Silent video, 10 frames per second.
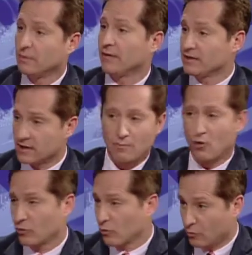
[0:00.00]
be it Time
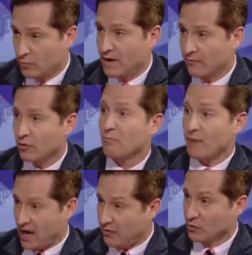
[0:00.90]
Warner or whomever,
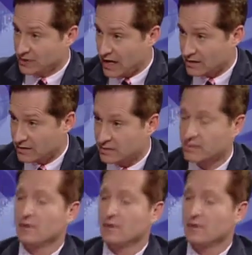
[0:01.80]
pay those taxes.